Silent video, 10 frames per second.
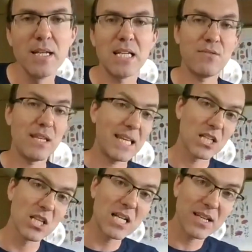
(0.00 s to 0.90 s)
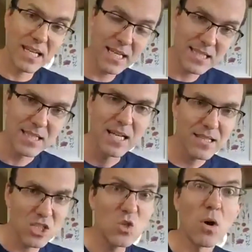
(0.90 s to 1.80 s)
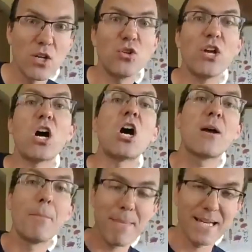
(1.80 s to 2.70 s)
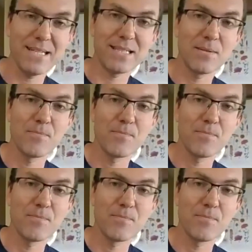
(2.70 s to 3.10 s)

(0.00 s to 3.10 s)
And if they get a lot of hits, then you want to augment,